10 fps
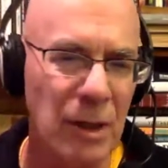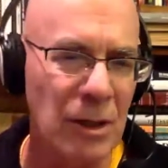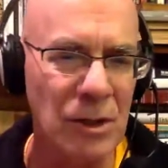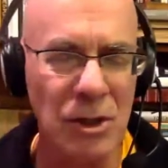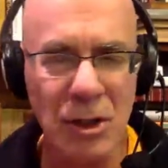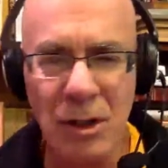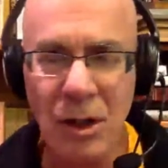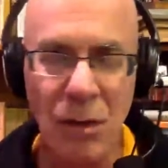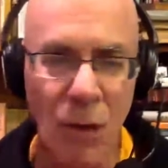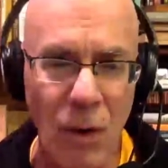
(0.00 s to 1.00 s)
but should
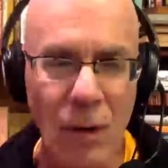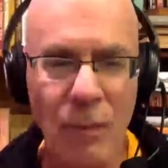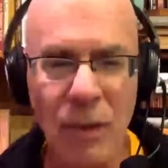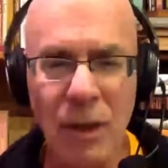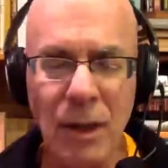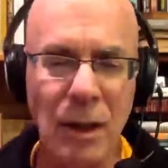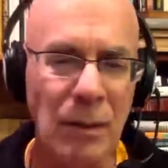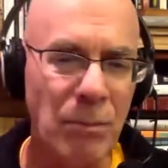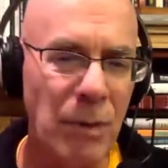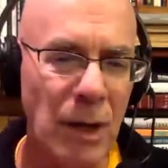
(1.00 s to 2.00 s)
the law
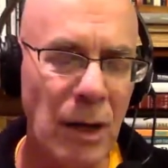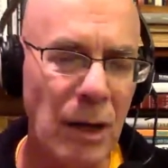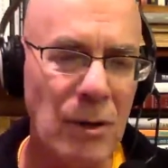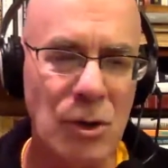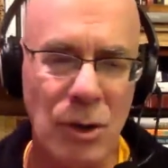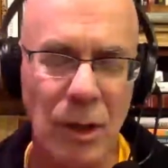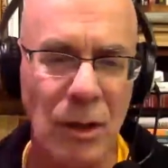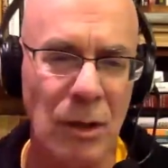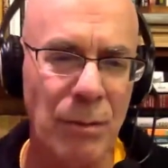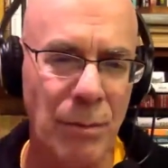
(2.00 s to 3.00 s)
really be
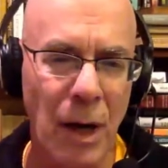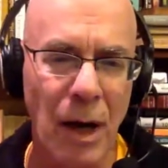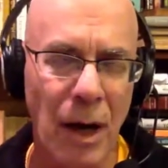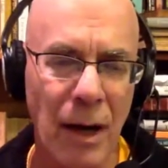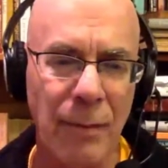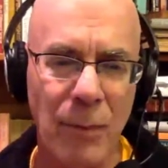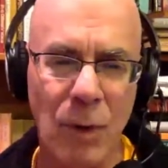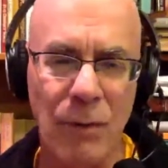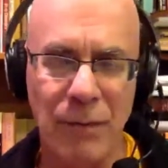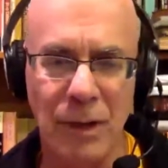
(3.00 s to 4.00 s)
triggered by
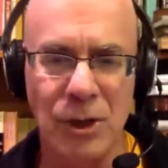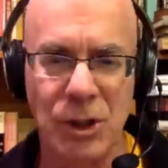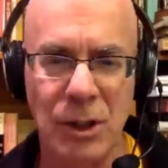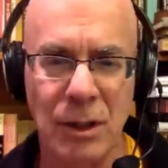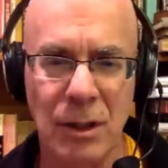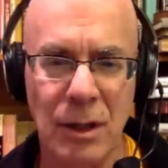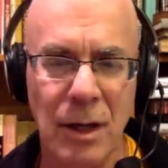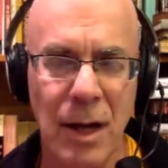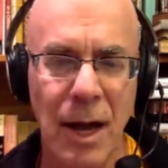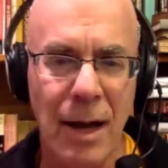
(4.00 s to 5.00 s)
motivation?
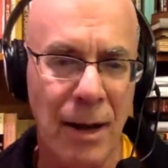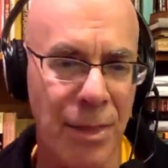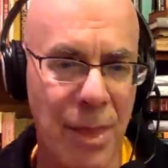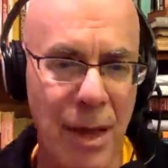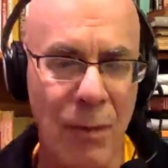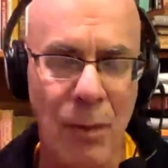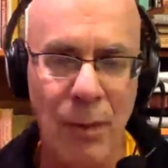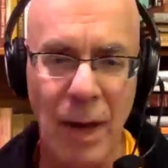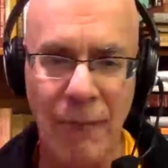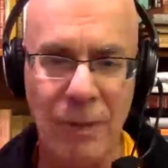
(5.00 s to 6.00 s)
And I think what
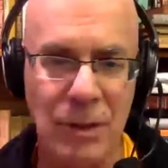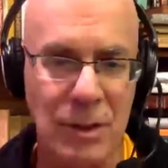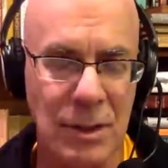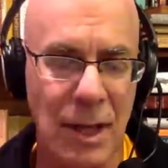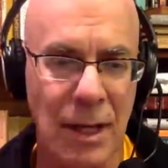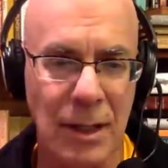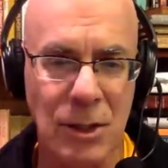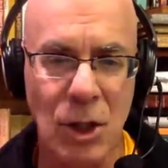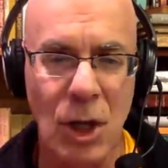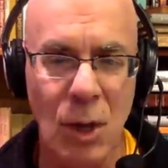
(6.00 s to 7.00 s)
we have to say
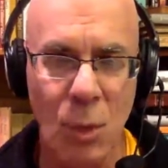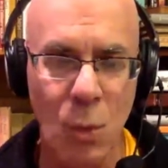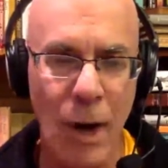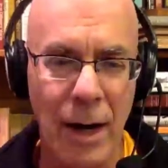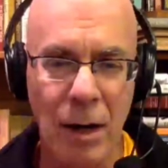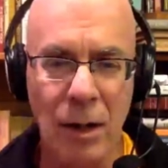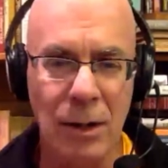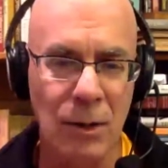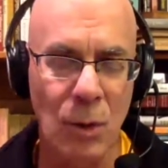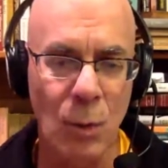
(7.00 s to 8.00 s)
is where
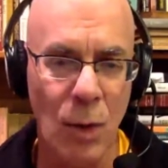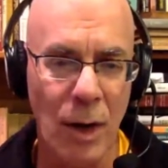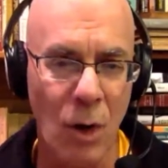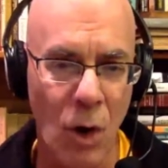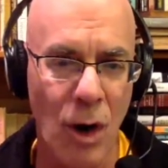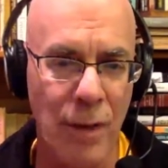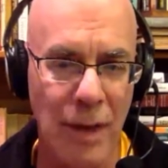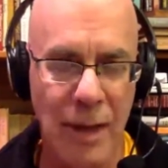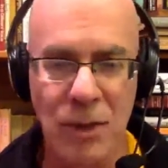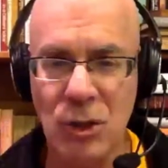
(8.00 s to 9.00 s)
are
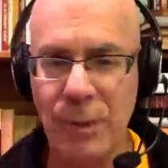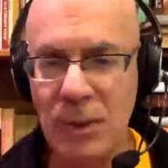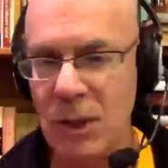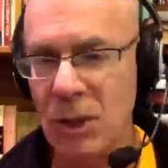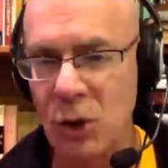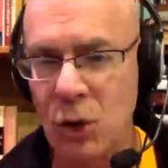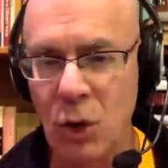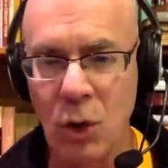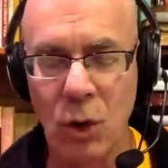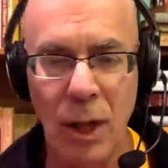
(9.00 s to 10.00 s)
the instruments of
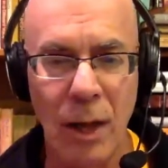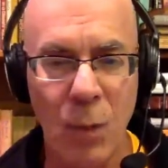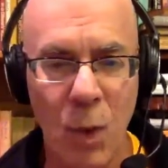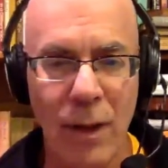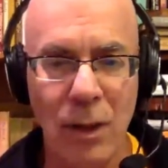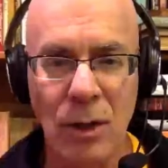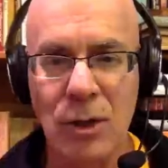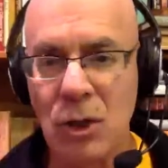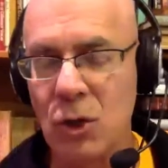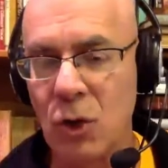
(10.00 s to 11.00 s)
control, and when
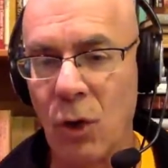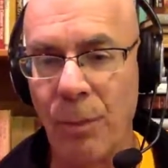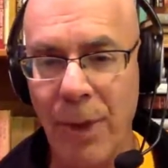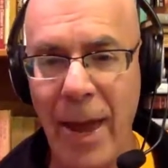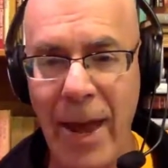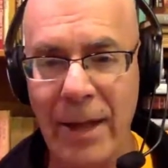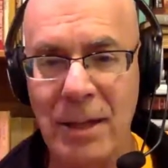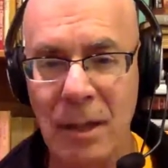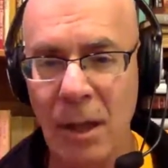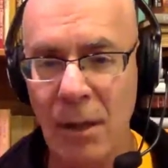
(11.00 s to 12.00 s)
does control
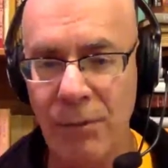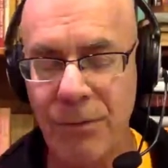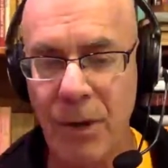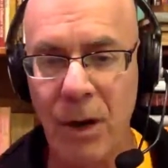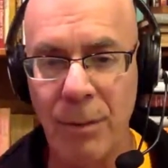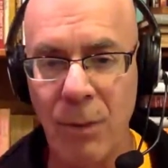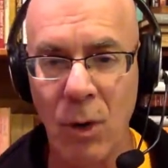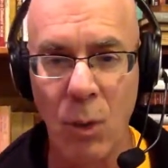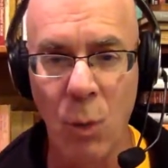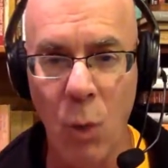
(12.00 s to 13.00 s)
pass from
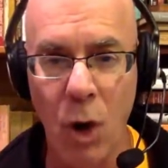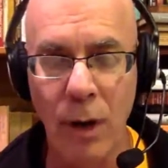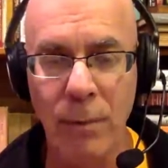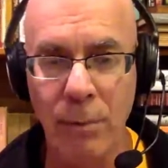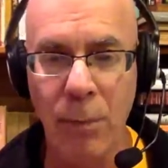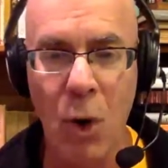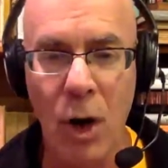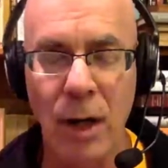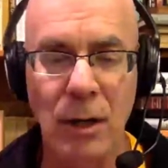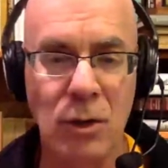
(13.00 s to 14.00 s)
one
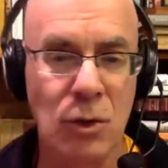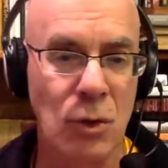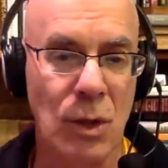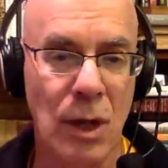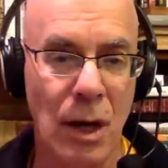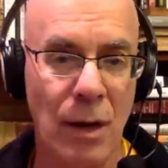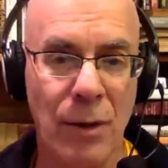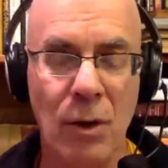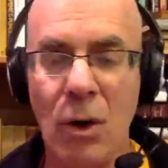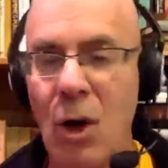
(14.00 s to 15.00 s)
party to the
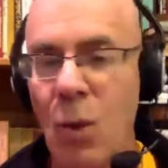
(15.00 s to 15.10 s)
other?